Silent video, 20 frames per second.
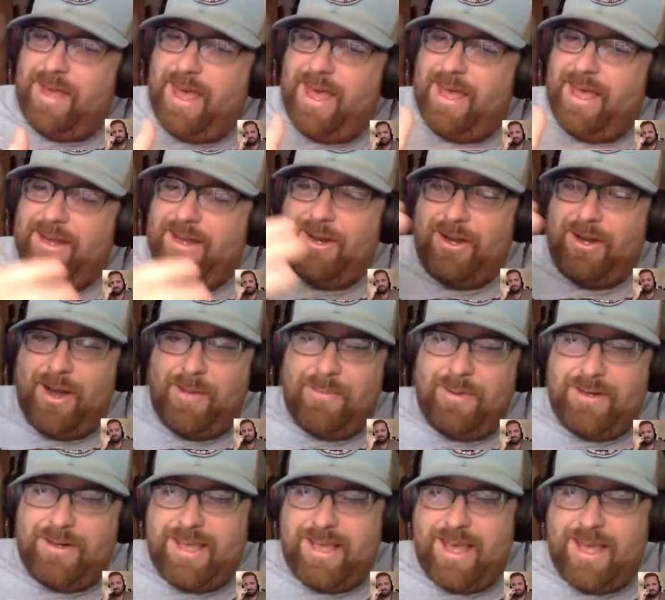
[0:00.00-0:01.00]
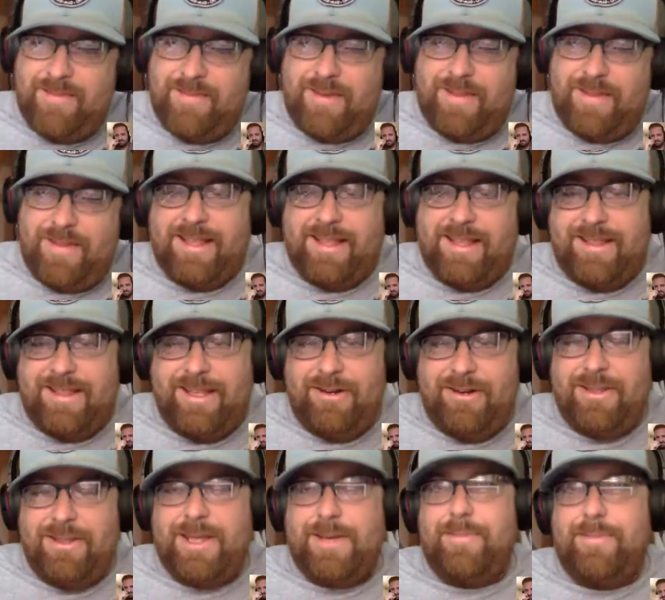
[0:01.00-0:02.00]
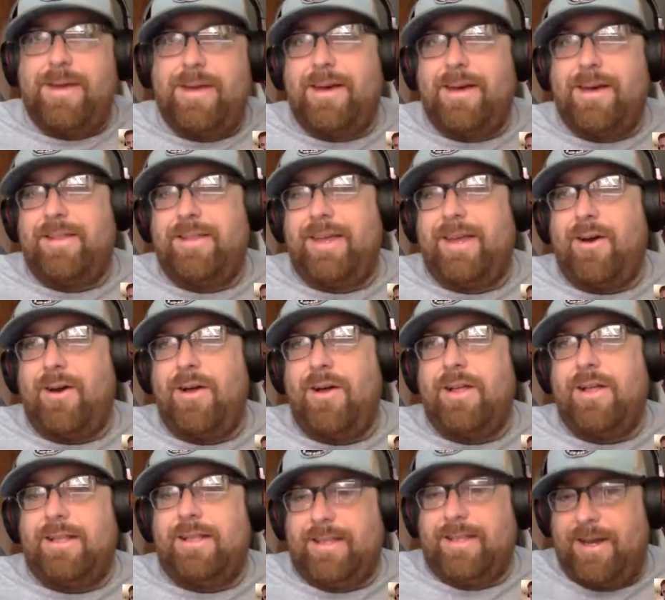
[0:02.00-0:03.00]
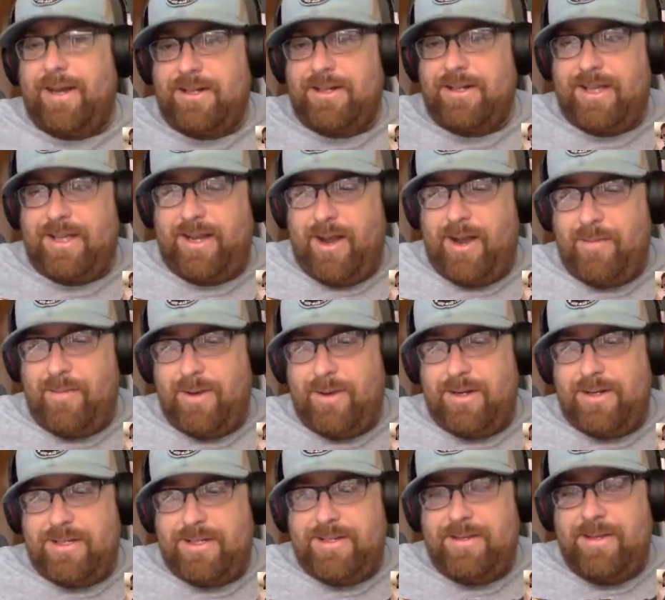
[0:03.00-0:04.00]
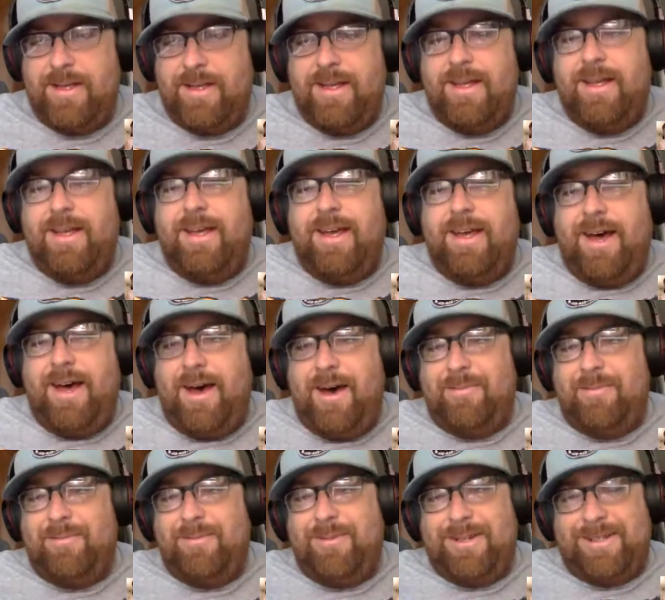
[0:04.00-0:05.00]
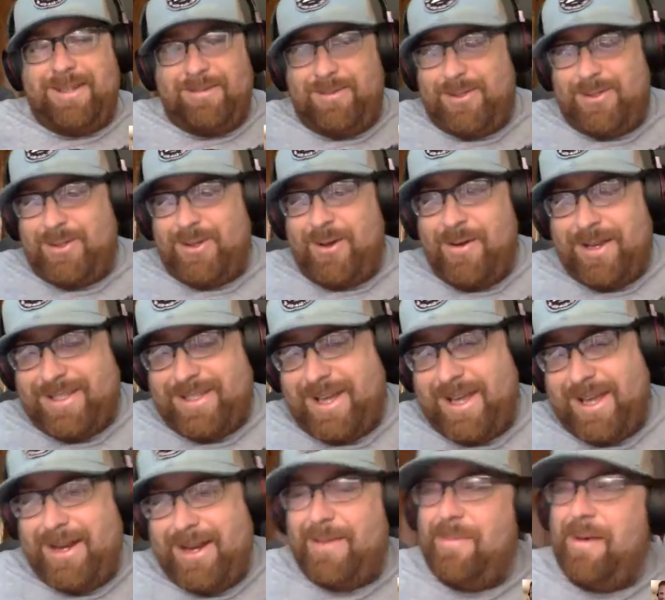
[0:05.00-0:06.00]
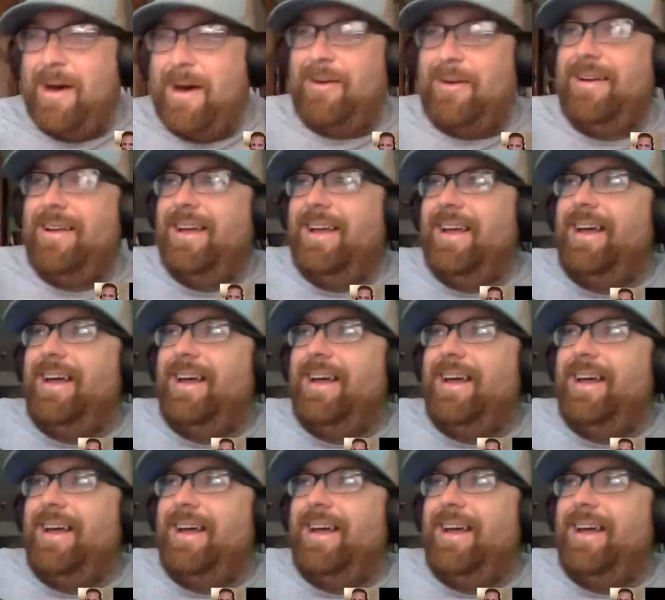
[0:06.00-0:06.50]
and a numbers game. And they literally, Bianca, they call it letters and numbers. Which I'm so excited about.